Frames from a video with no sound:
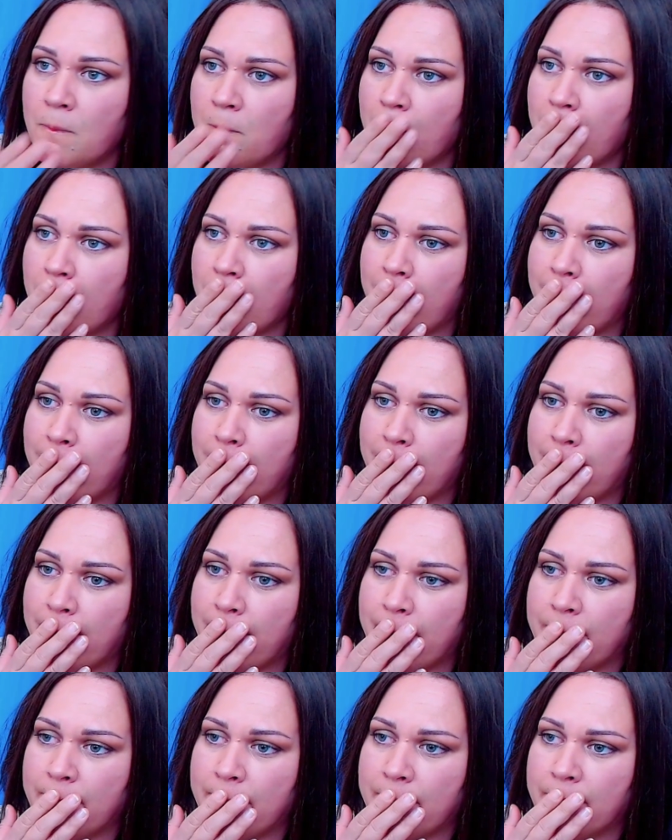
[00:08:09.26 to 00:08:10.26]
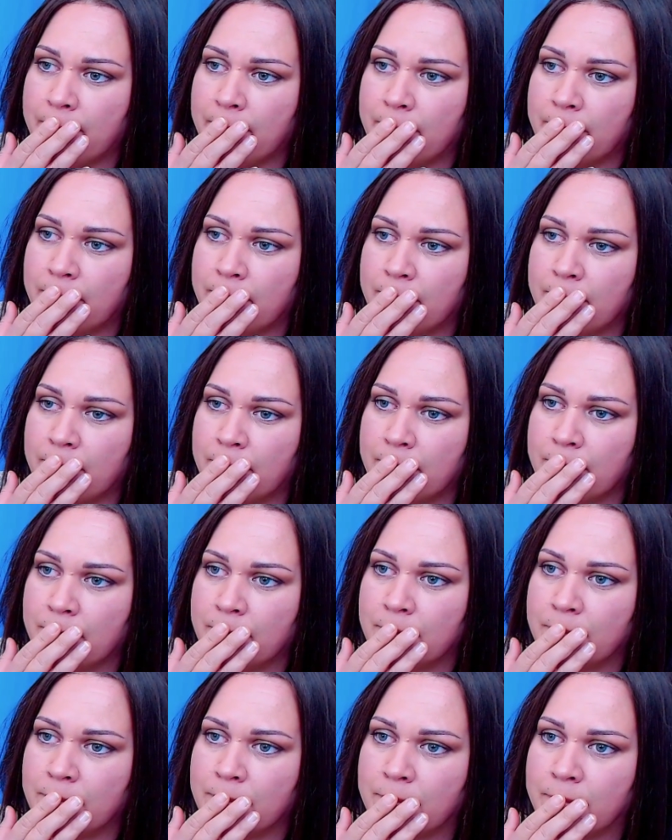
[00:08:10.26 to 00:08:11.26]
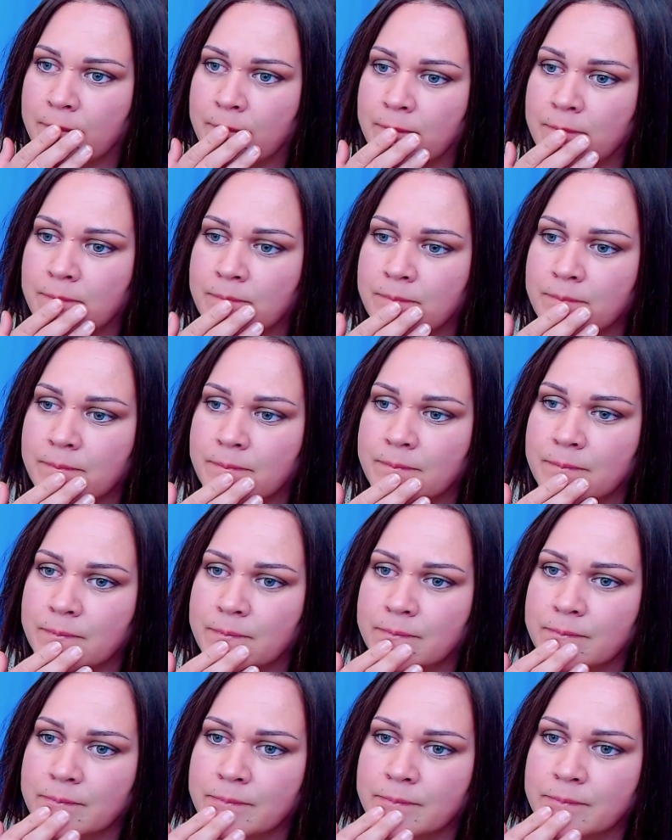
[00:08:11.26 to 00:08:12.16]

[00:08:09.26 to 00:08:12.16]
(silence)